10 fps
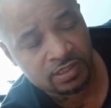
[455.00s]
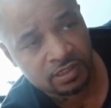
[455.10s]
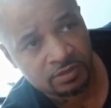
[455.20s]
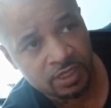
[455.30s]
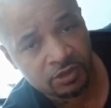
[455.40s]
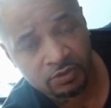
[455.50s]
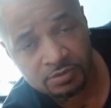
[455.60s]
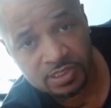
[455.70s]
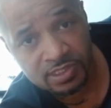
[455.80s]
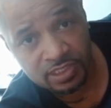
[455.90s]
Tim. I know it
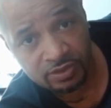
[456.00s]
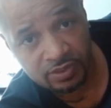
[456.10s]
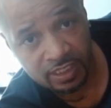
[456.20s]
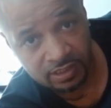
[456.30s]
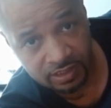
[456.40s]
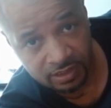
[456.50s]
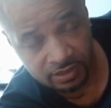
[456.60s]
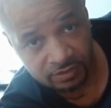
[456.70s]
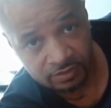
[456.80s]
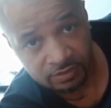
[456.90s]
was a center that did
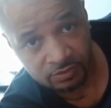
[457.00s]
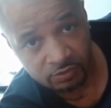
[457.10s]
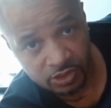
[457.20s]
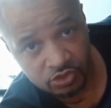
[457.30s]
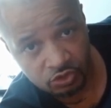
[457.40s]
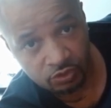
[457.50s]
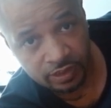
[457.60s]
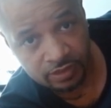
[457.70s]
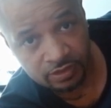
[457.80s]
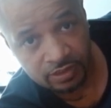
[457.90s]
it with
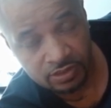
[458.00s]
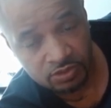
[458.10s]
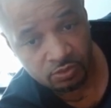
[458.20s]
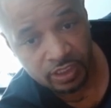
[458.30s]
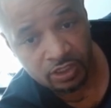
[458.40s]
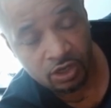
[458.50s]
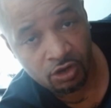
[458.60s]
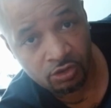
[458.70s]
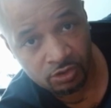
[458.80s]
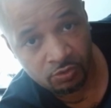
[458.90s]
Jordan to win
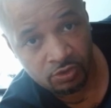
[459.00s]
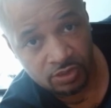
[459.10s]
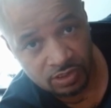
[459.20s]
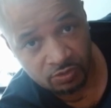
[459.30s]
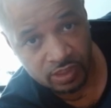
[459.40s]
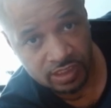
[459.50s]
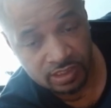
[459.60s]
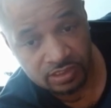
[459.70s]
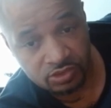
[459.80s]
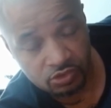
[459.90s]
all awards in one season.